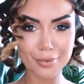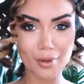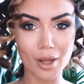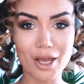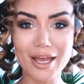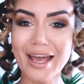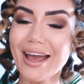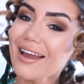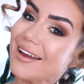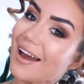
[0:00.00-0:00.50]

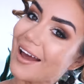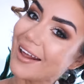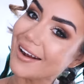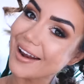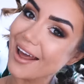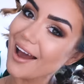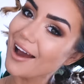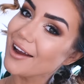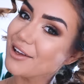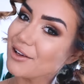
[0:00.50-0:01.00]
Okay, and
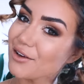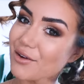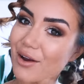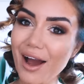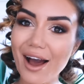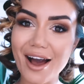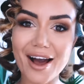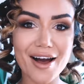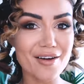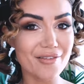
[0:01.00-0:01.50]
now you
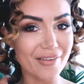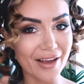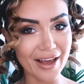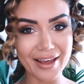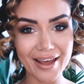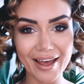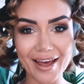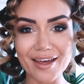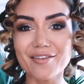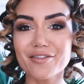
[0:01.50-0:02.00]
have
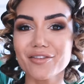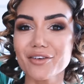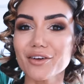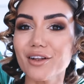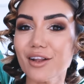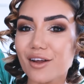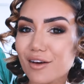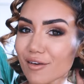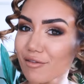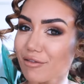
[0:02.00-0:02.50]
a head
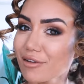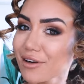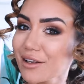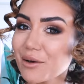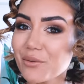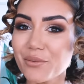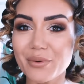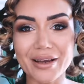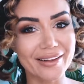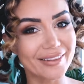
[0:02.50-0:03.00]
full of
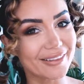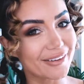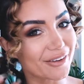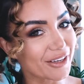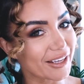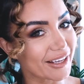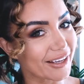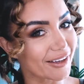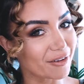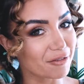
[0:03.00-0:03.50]
really weird
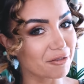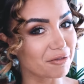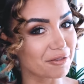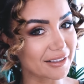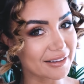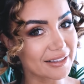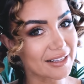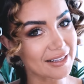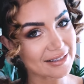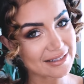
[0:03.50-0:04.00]
looking
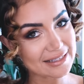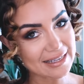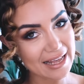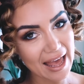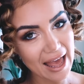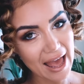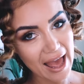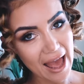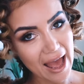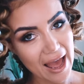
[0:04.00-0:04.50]
ringlets,
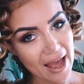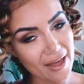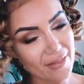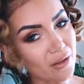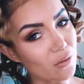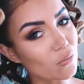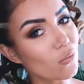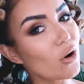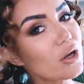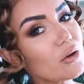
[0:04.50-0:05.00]
and
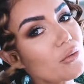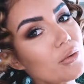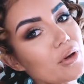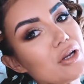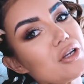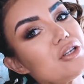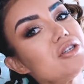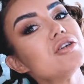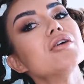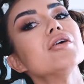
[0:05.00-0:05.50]
then what you want
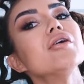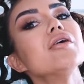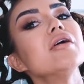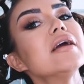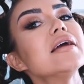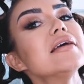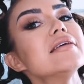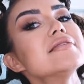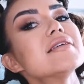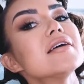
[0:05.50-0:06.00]
to do
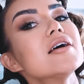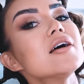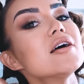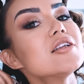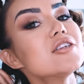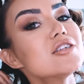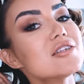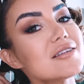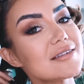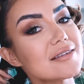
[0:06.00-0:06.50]
is
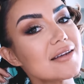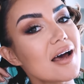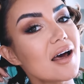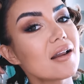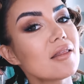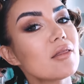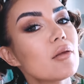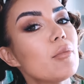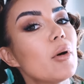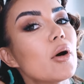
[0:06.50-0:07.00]
just
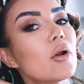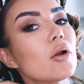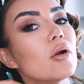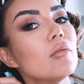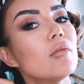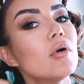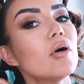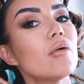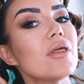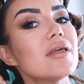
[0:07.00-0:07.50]
start at the
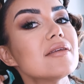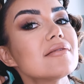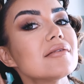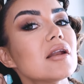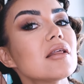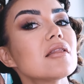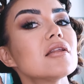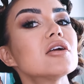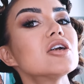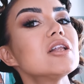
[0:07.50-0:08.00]
bottom. Oh, there's
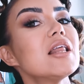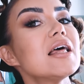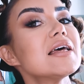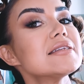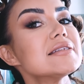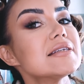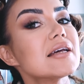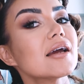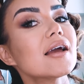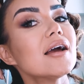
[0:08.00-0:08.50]
another
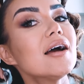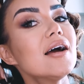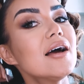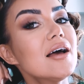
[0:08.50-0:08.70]
elastic.